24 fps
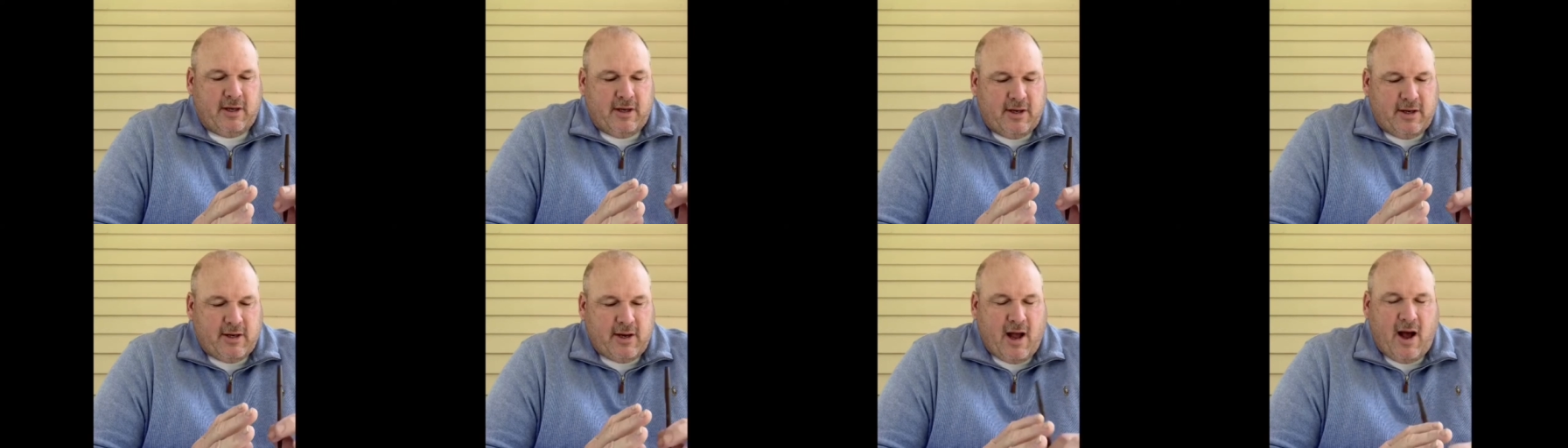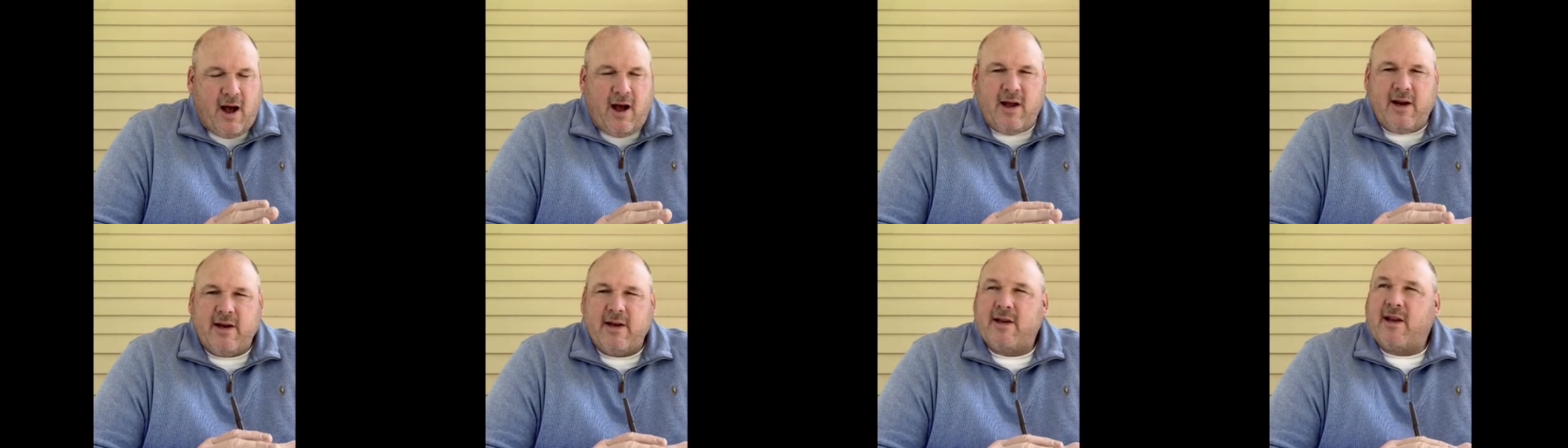
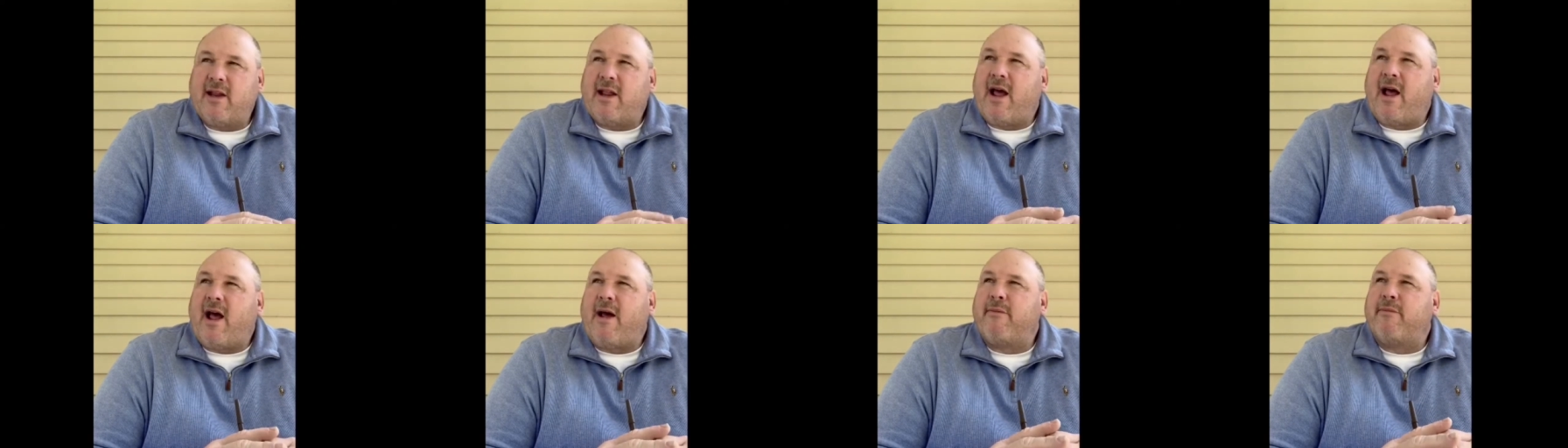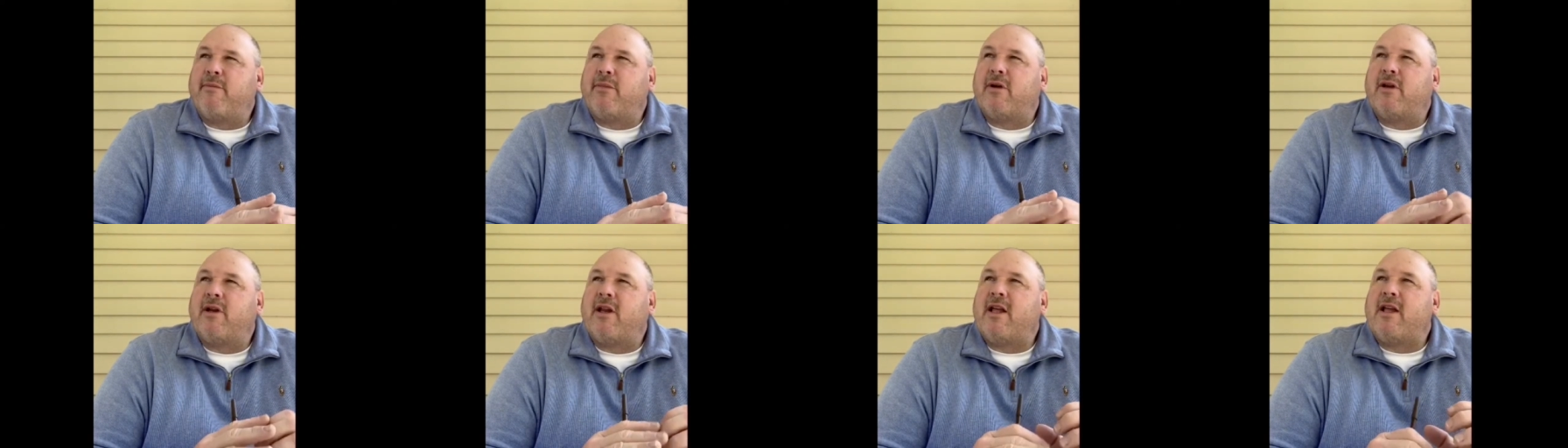God, I
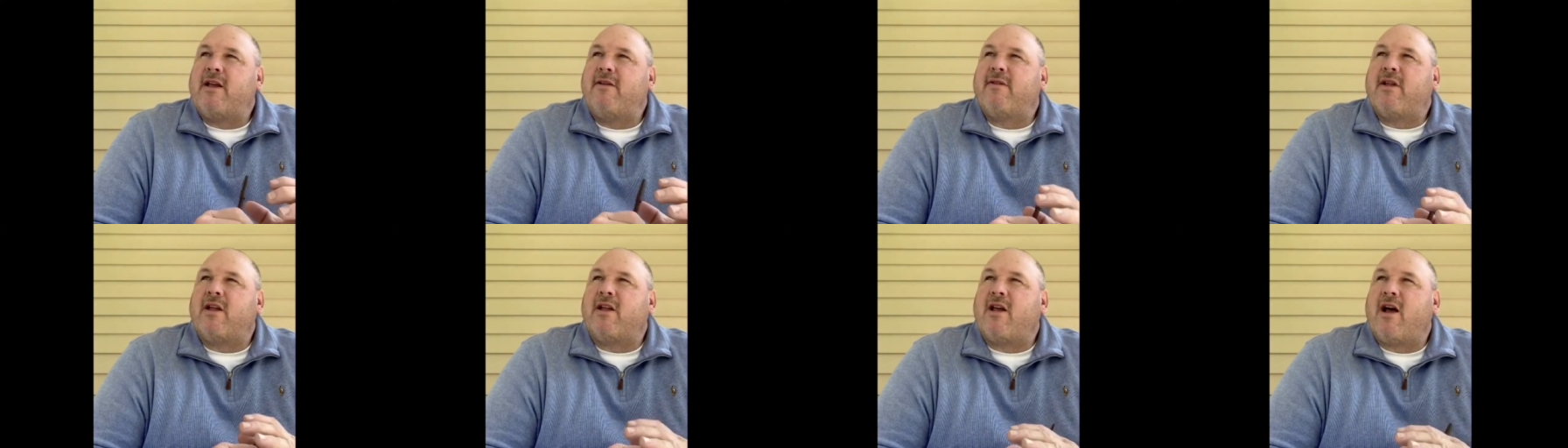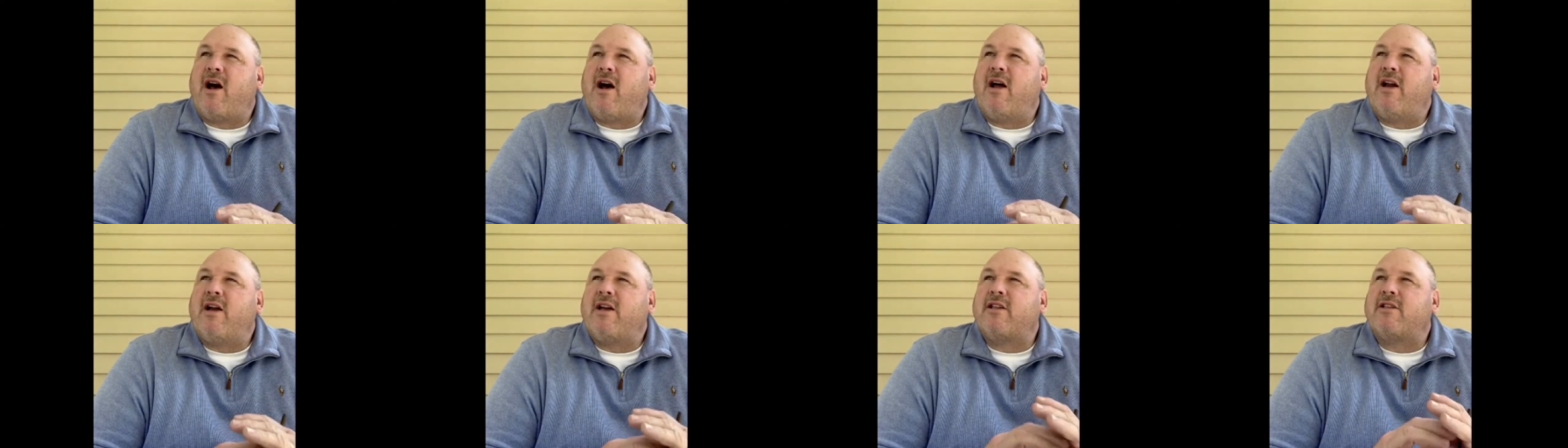believe that
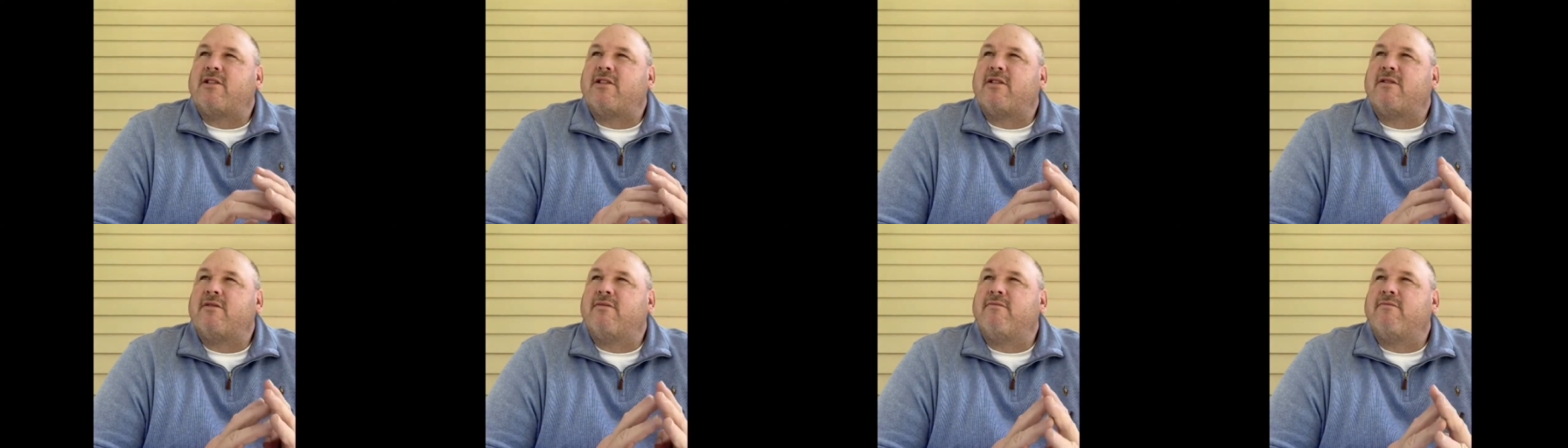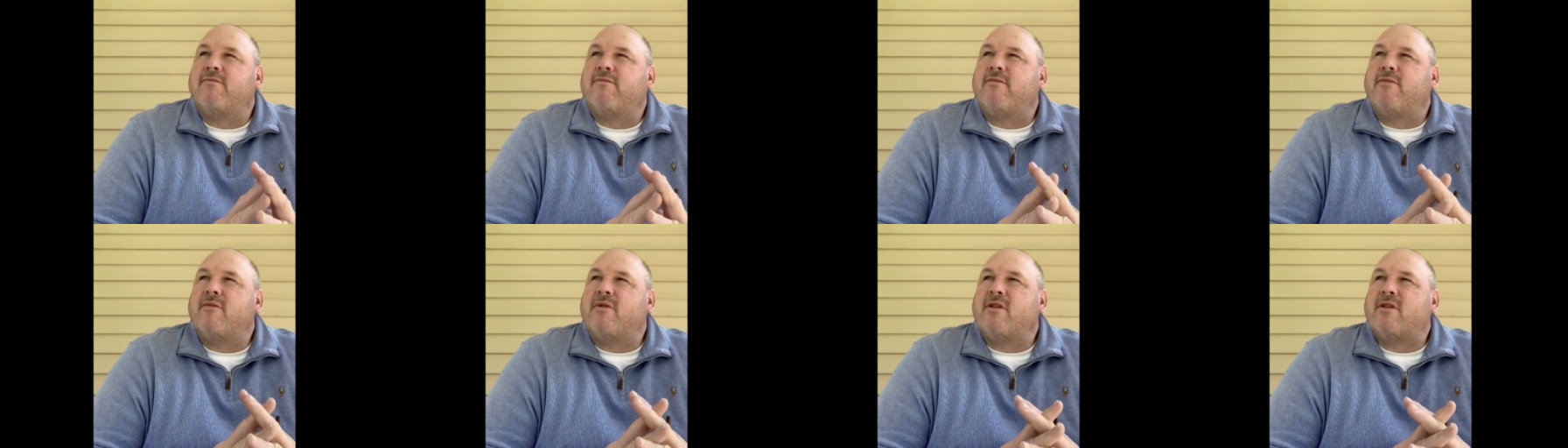God has
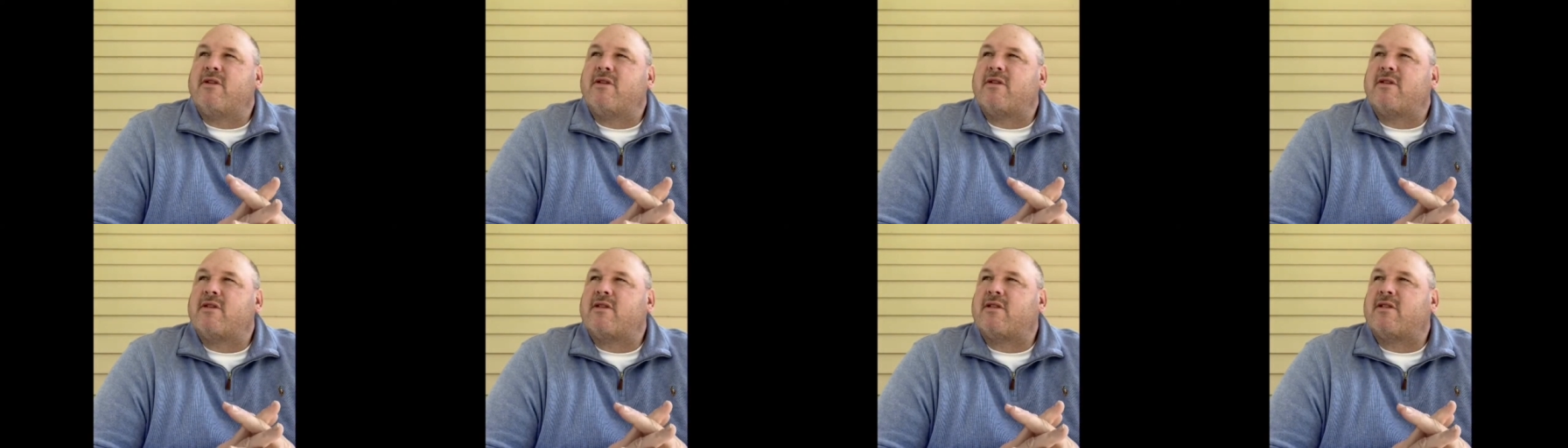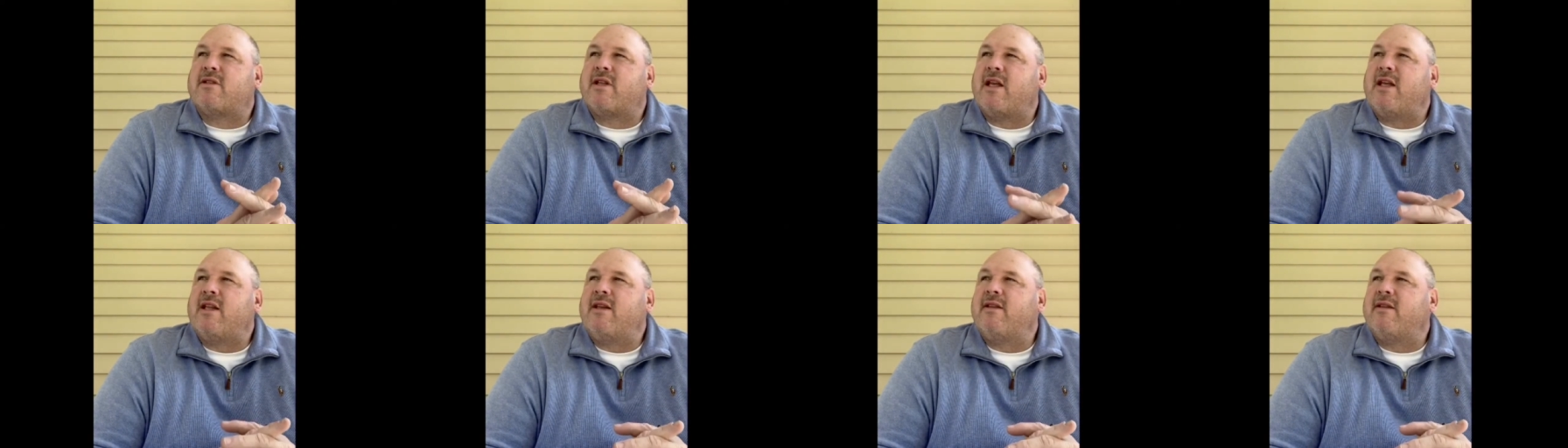
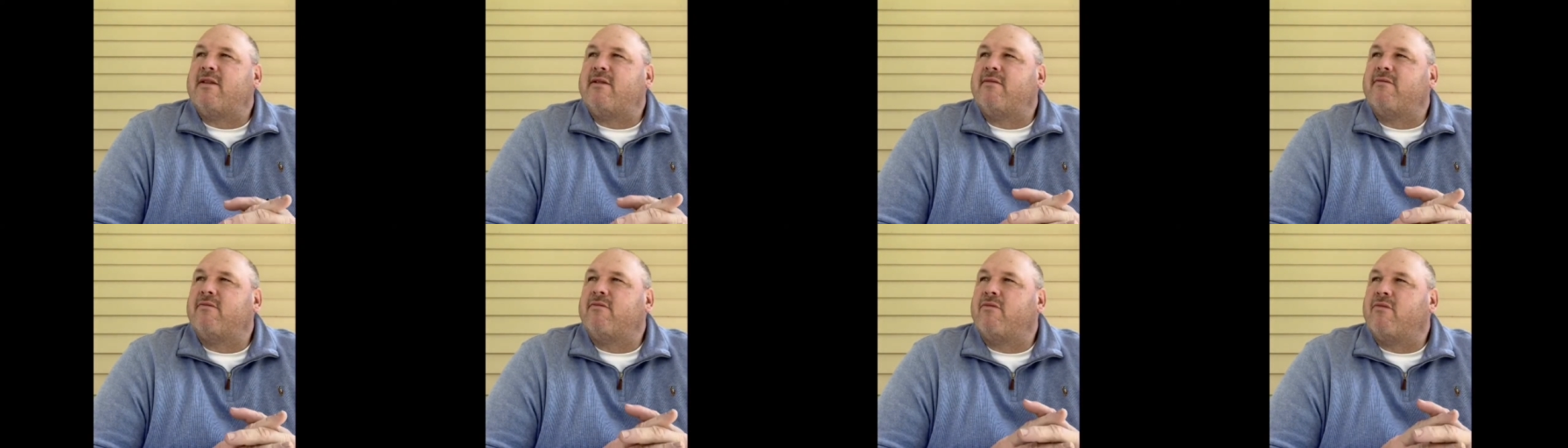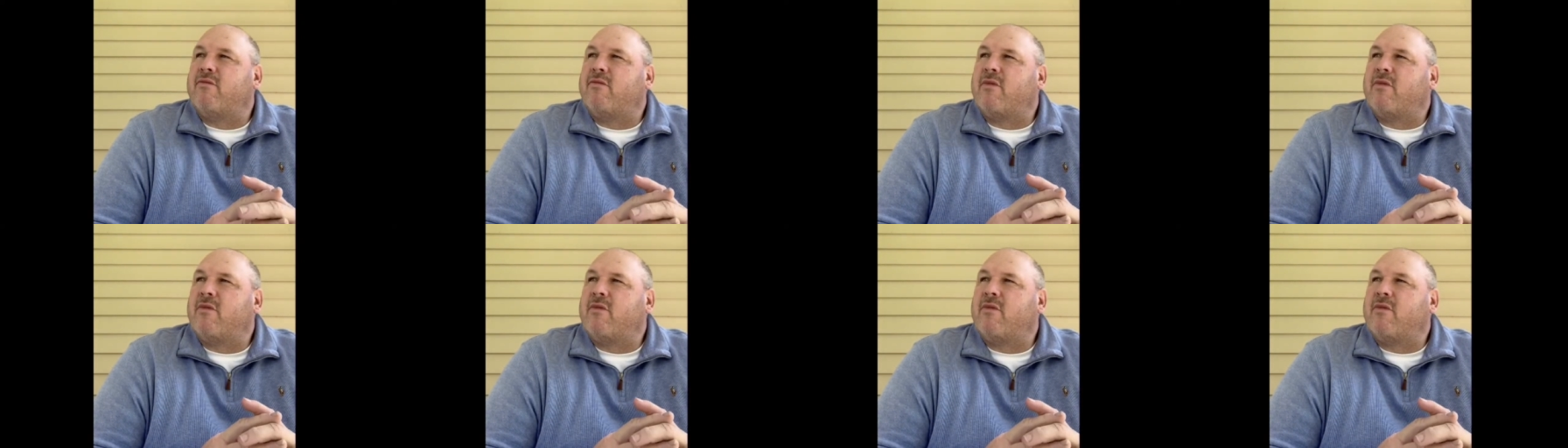seen